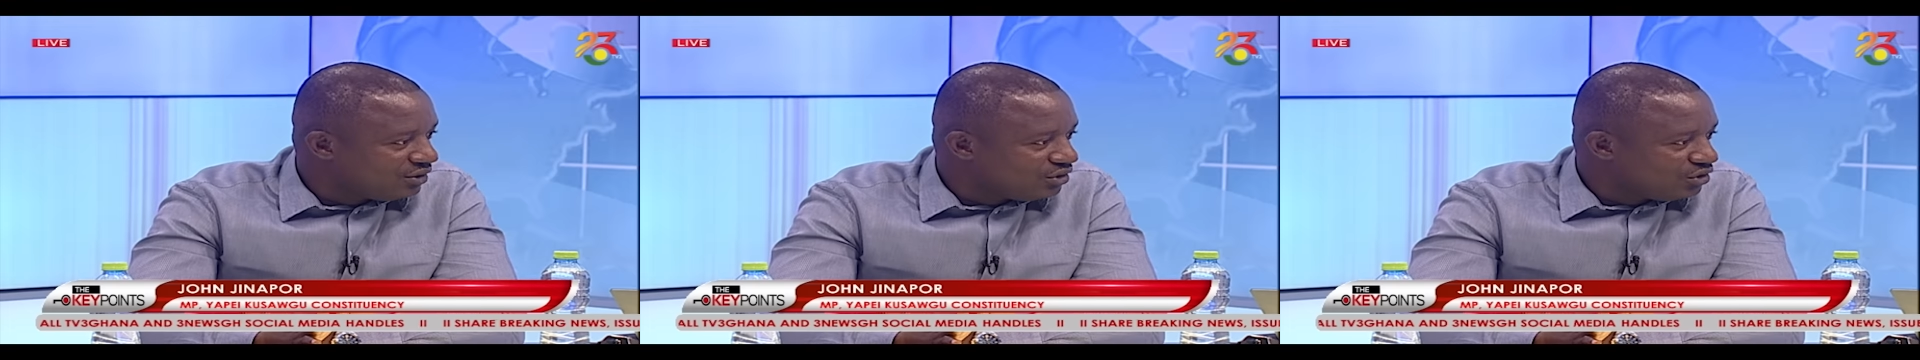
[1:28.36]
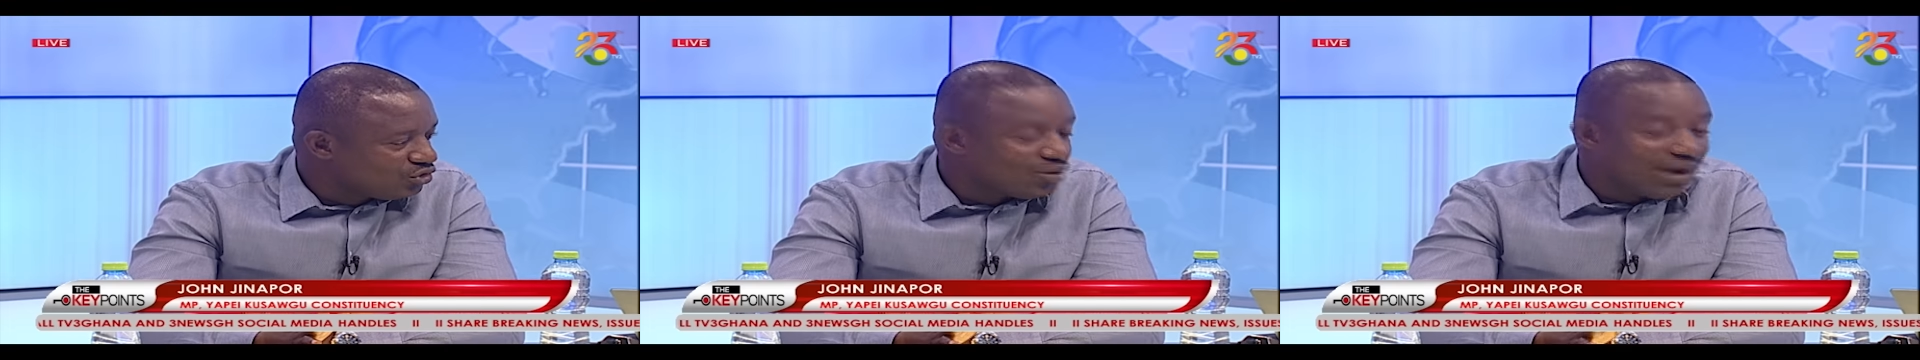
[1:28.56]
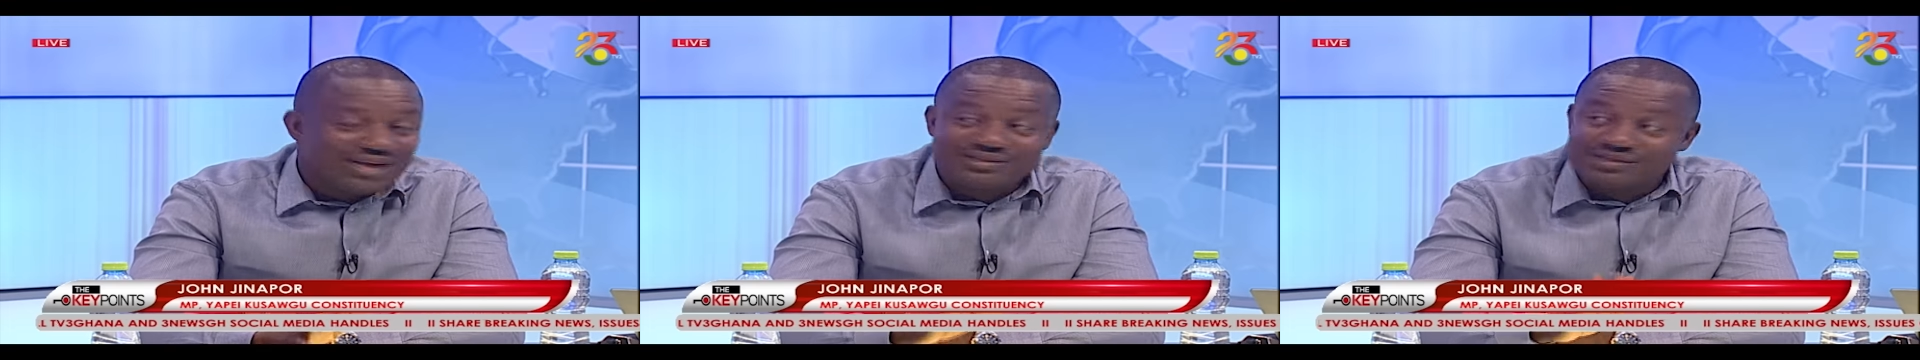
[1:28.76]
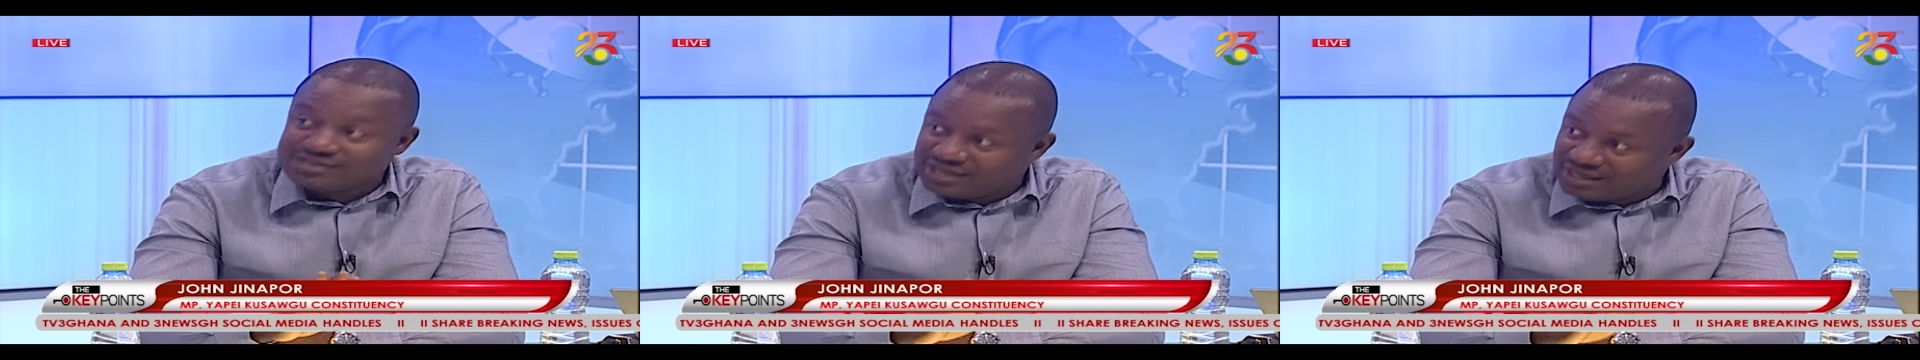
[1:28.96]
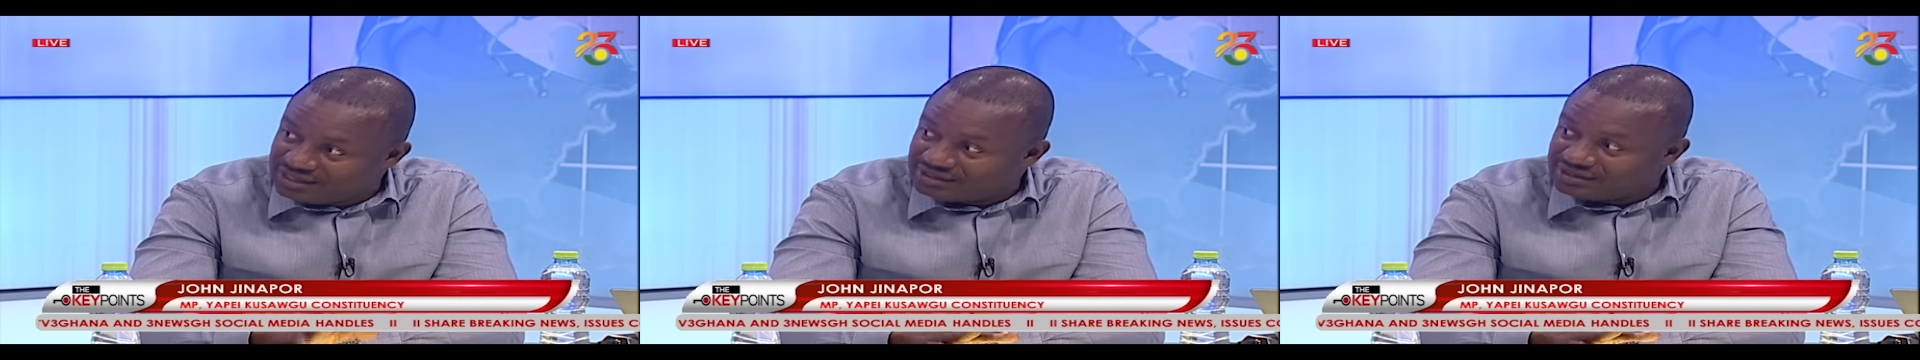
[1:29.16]
So as it
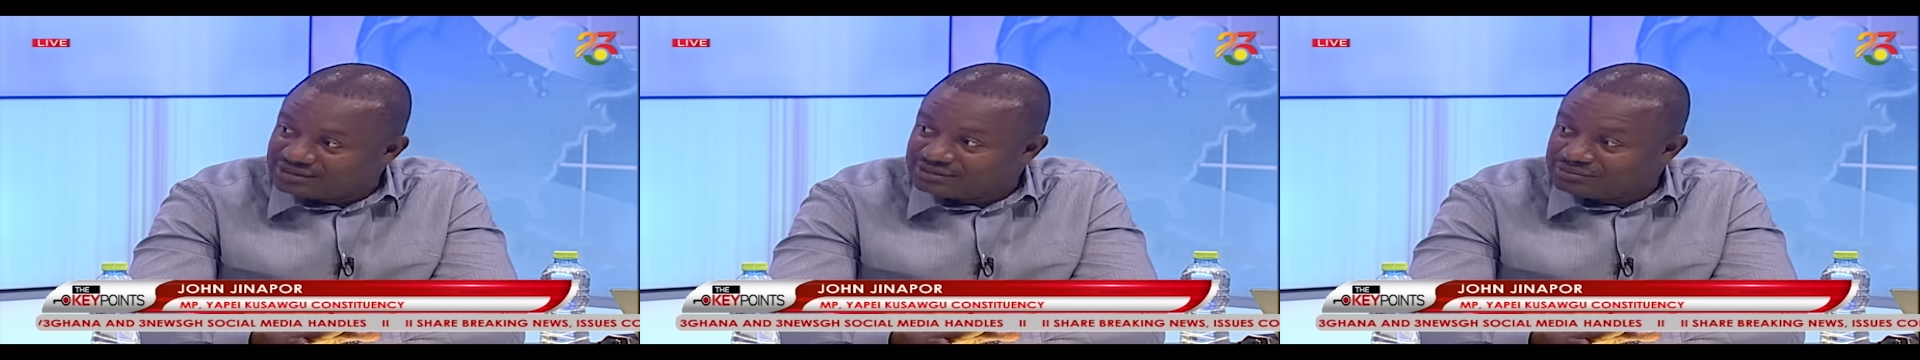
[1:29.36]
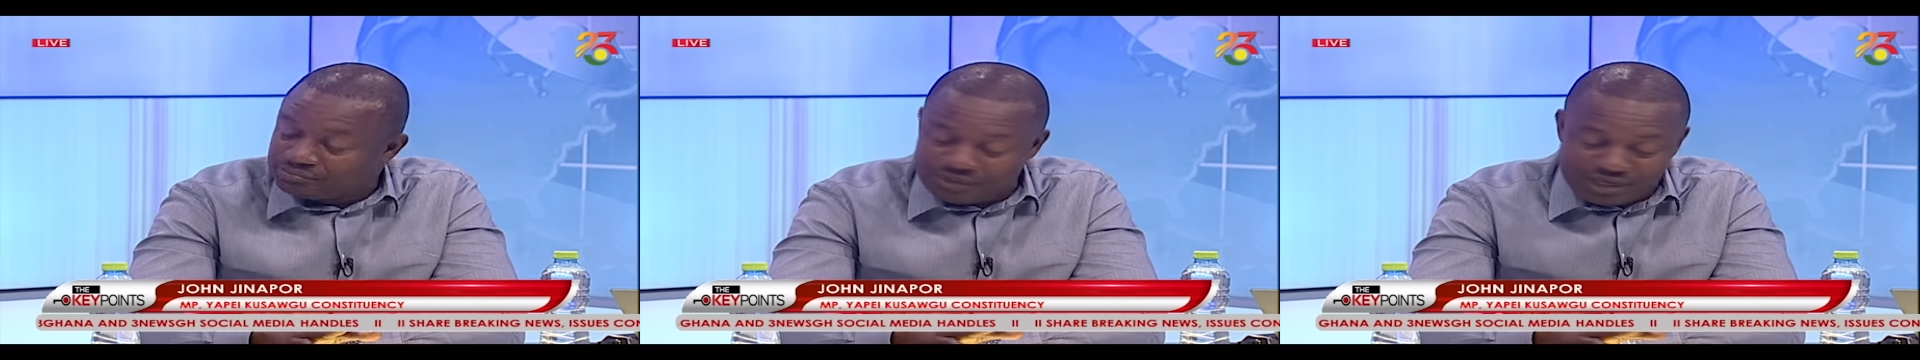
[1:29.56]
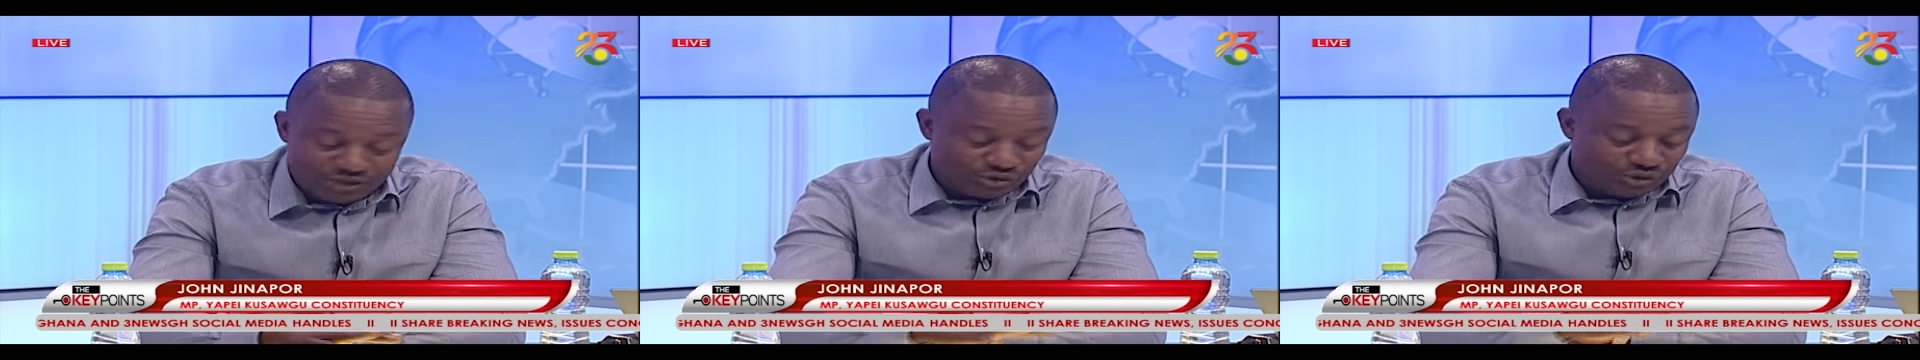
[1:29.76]
stands, based